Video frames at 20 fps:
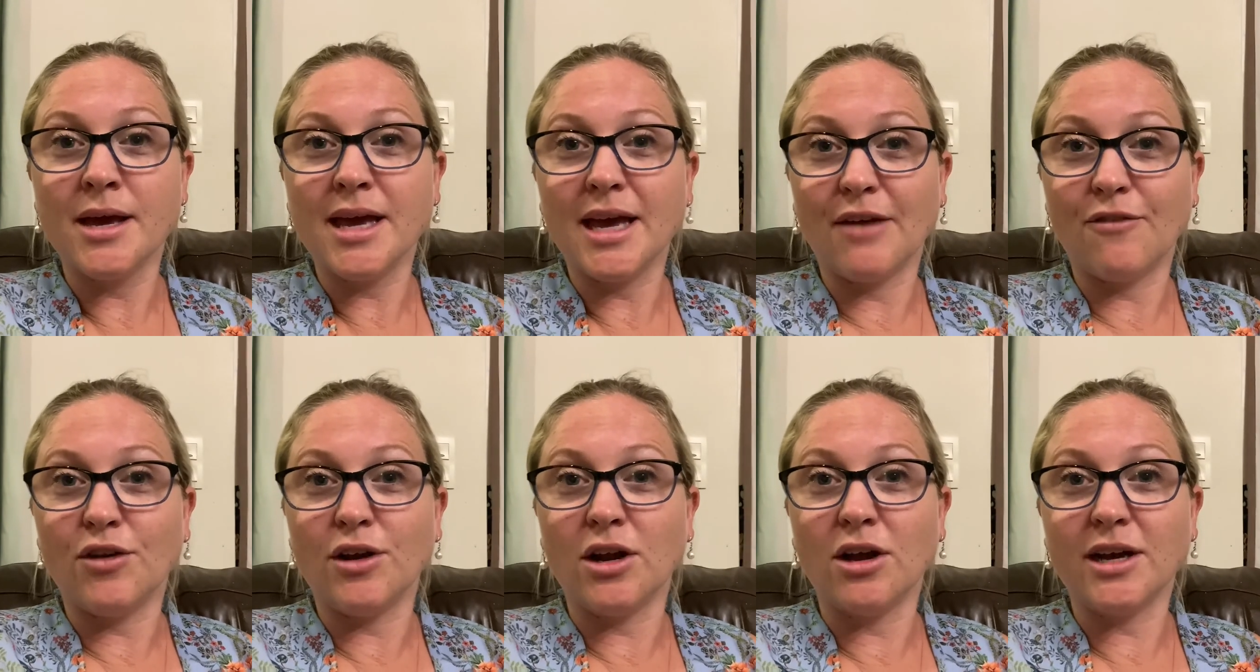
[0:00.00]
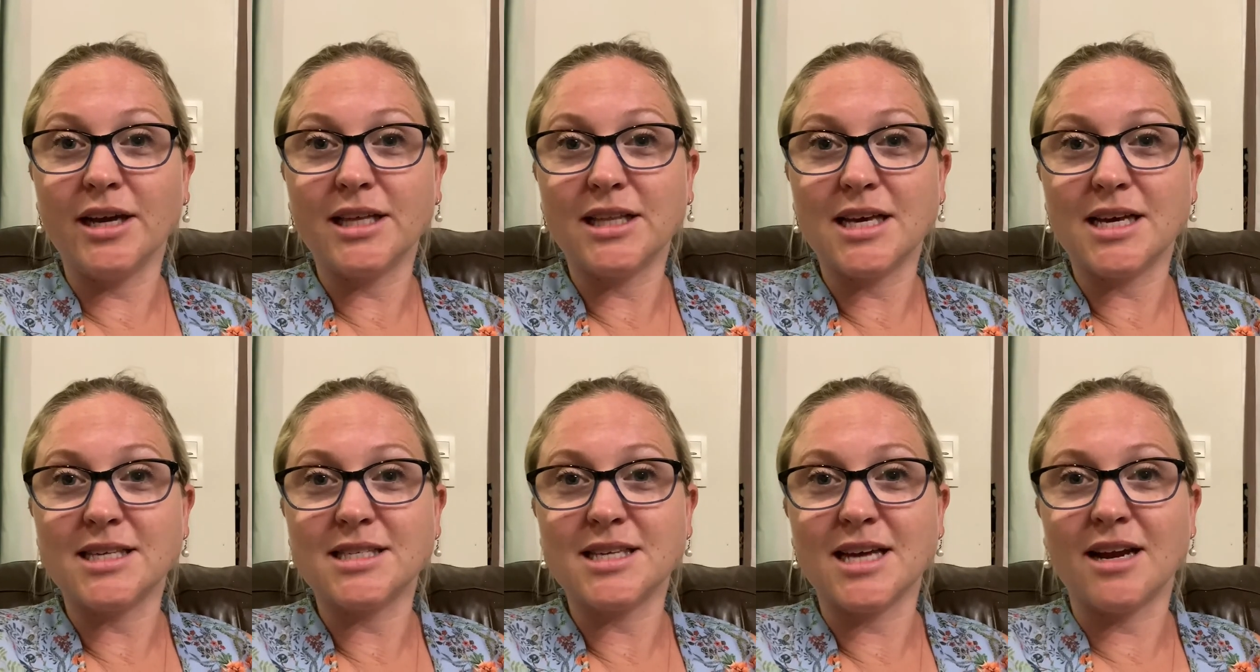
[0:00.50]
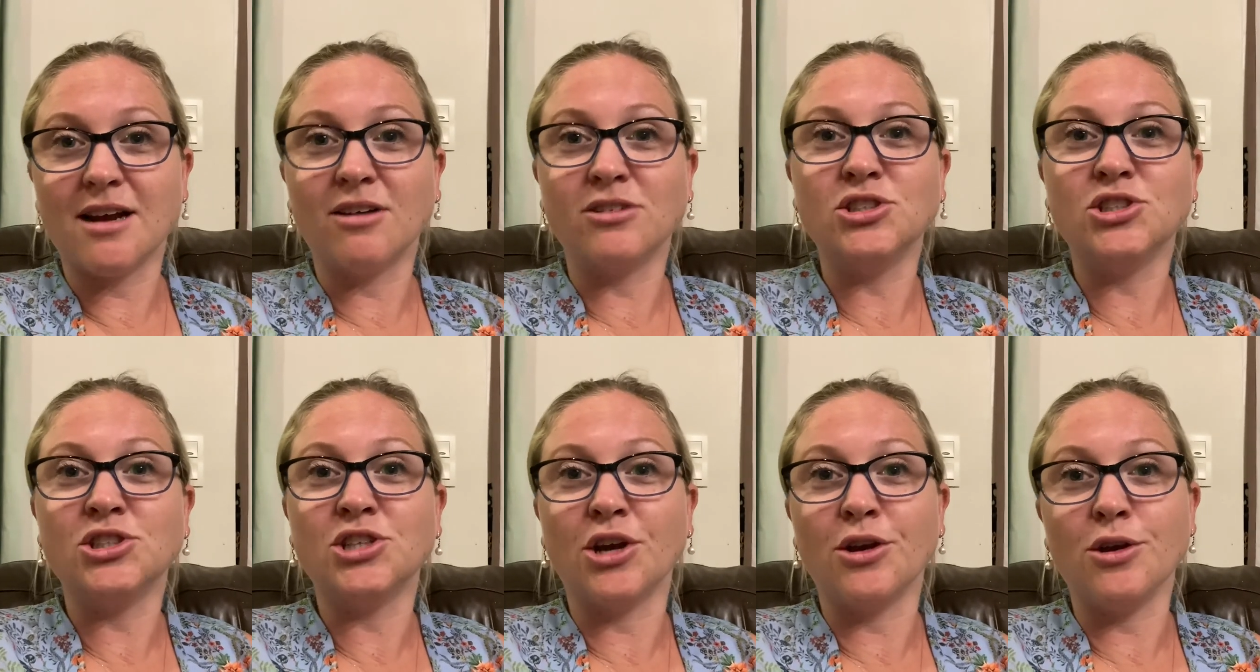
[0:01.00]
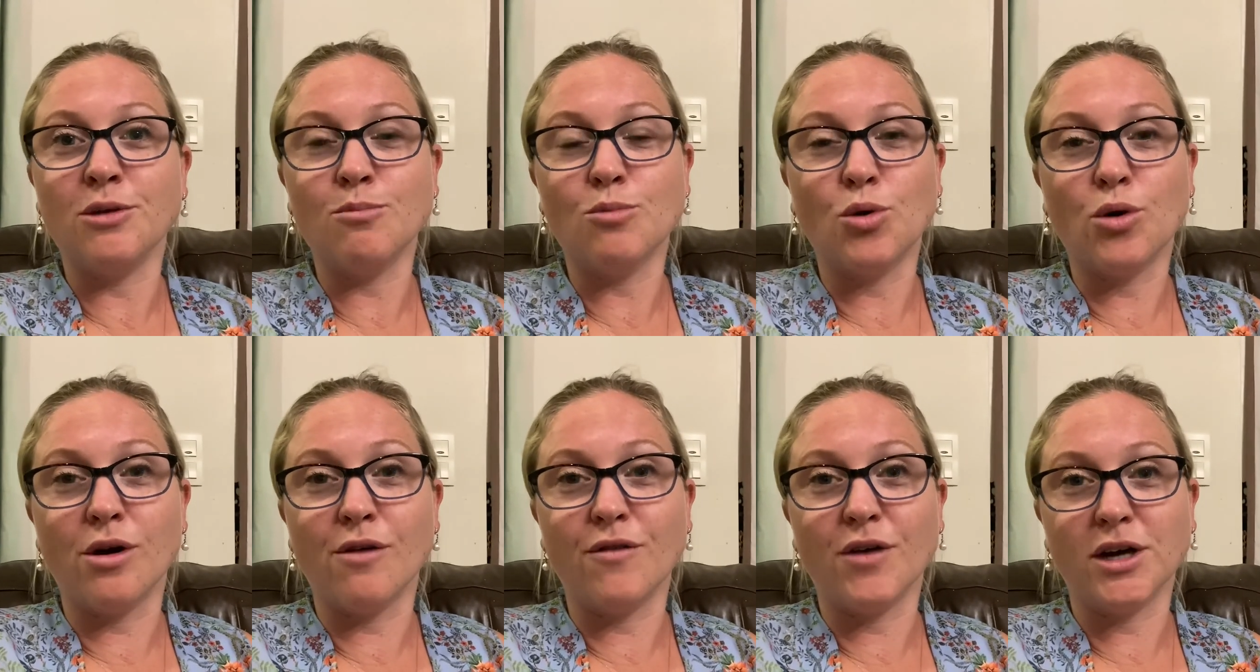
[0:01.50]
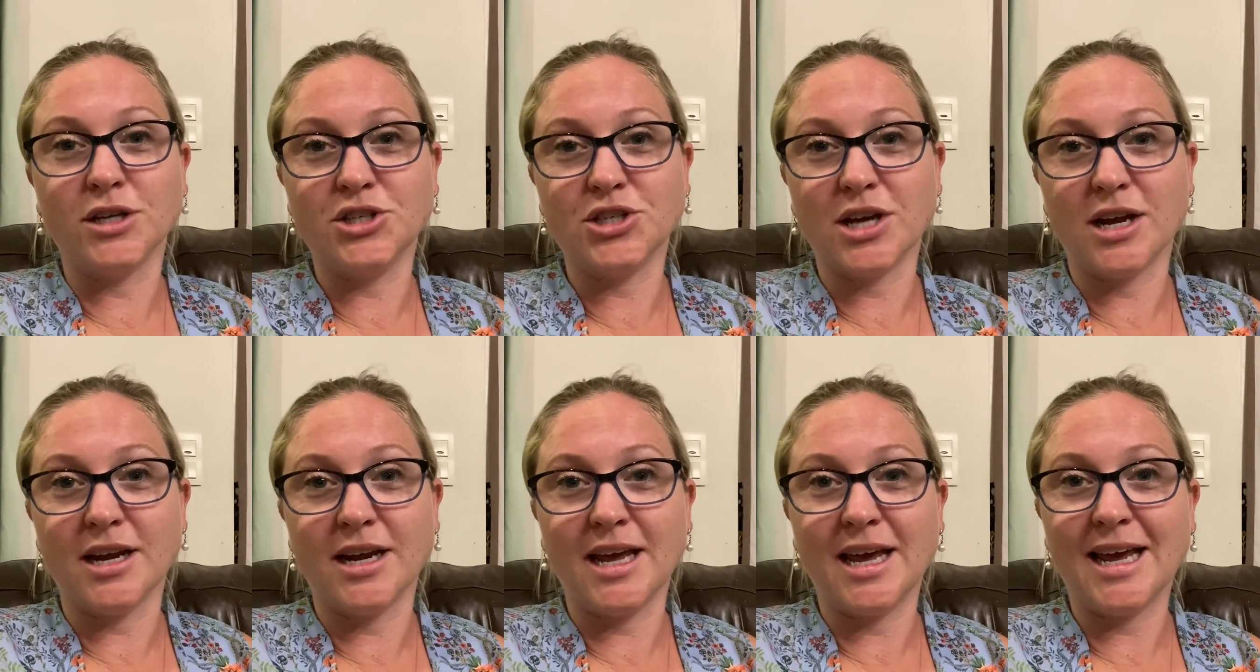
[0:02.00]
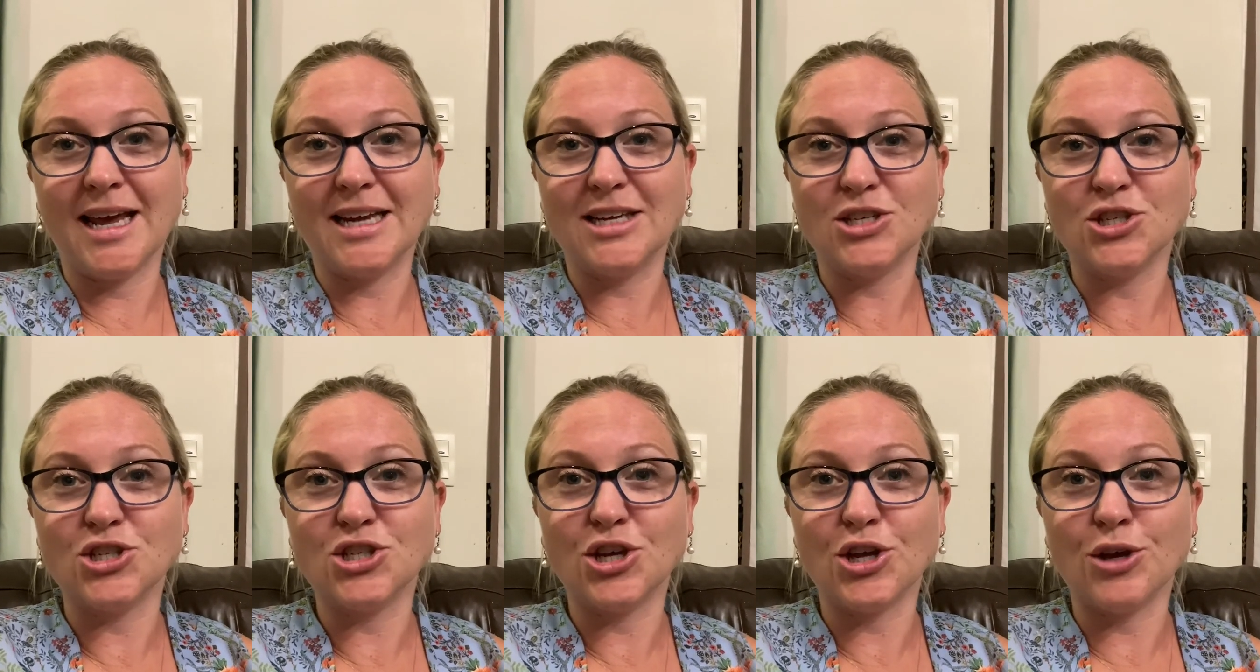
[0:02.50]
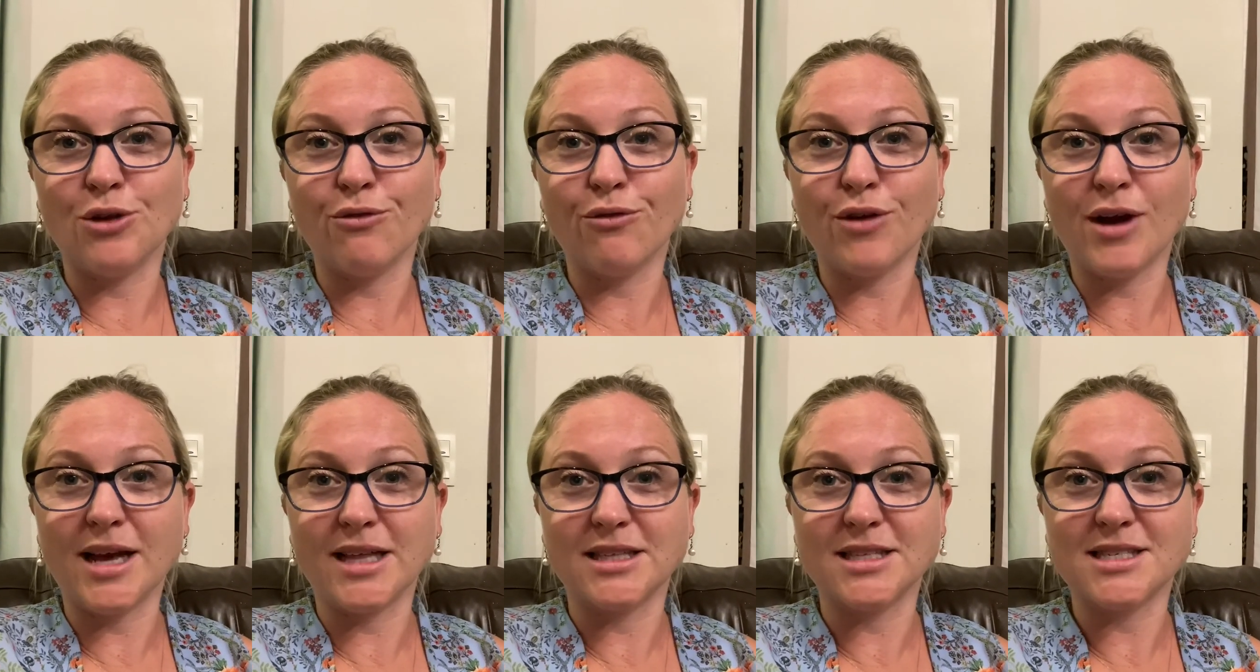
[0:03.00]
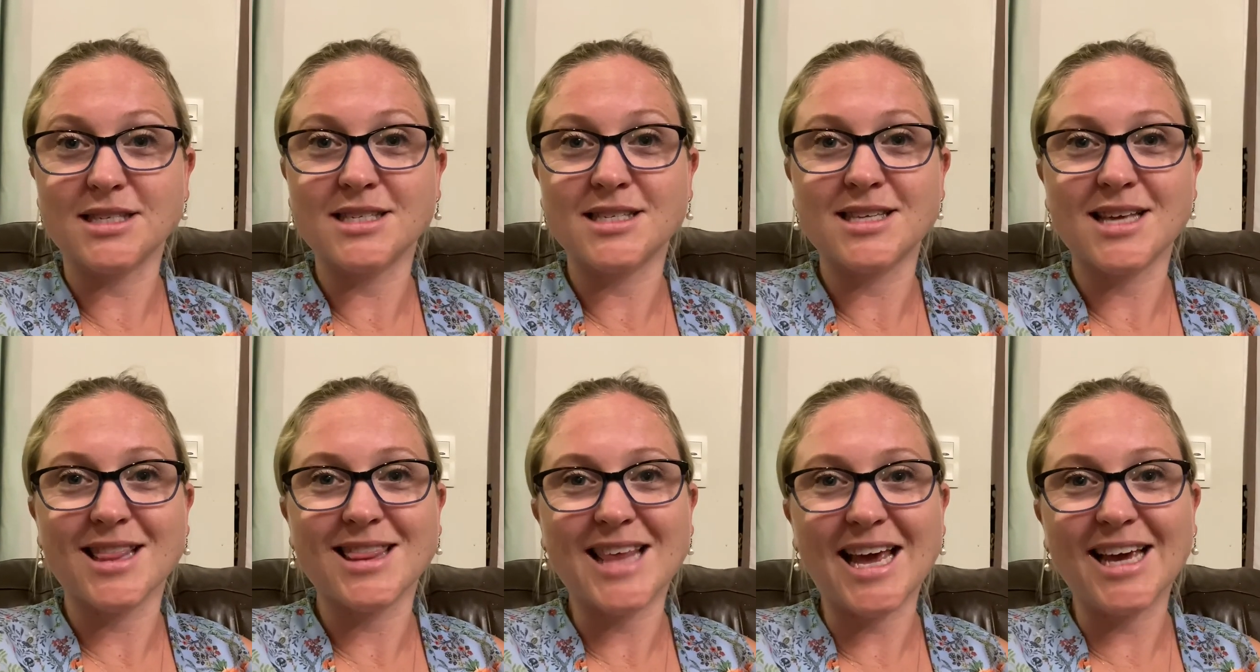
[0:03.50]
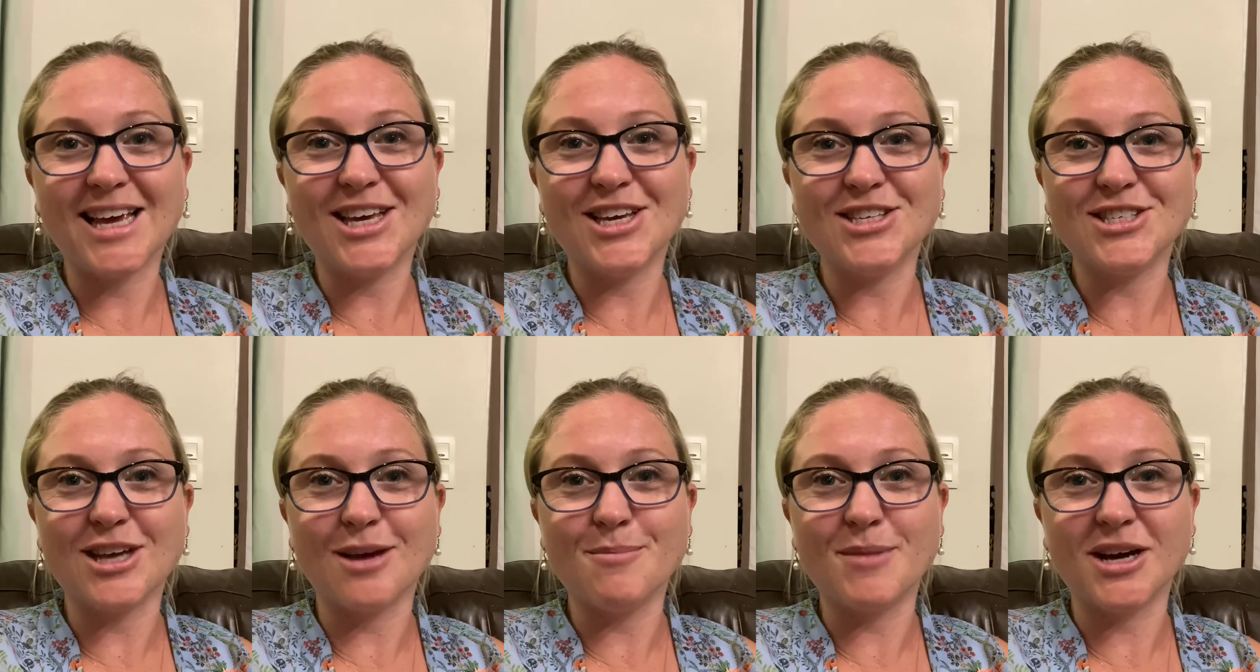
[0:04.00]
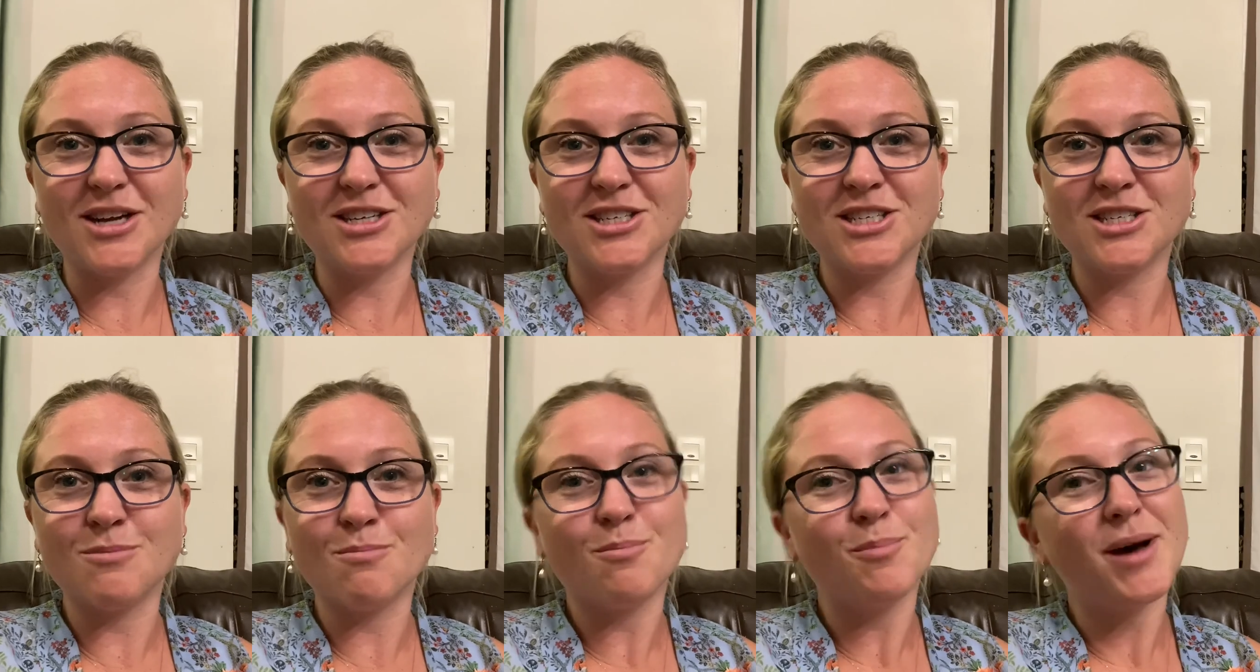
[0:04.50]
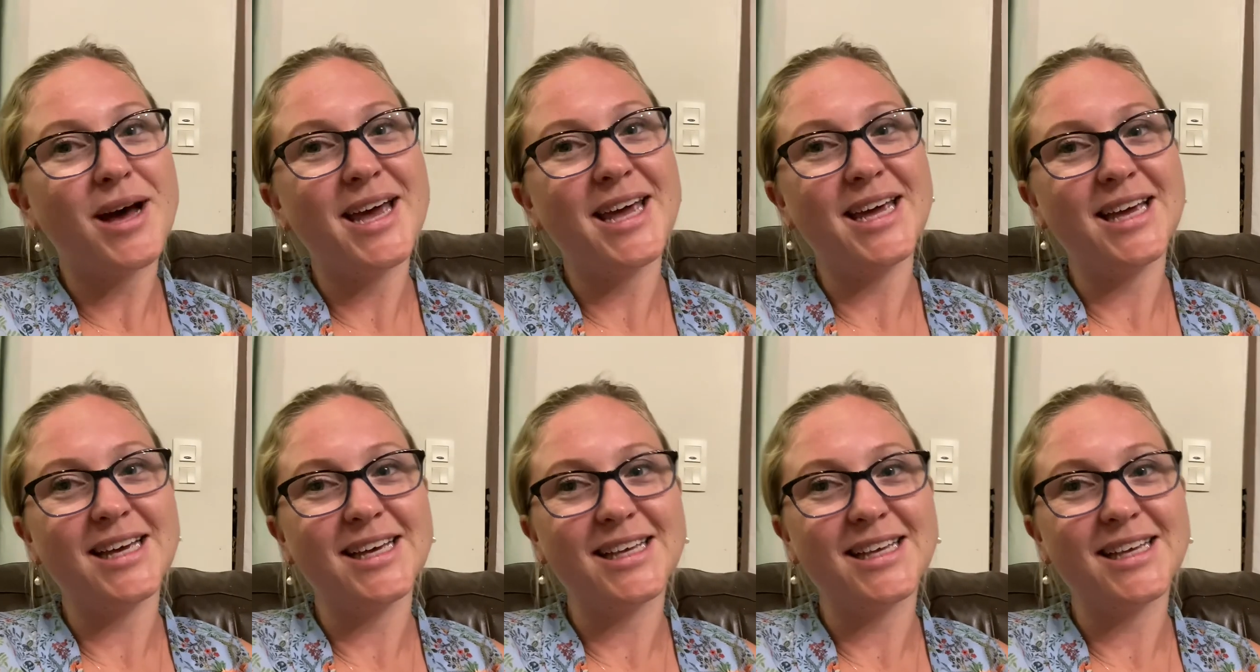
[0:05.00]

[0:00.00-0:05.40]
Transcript: if you like this and I'll show you more of our journey into France. Thank you so much. Bye.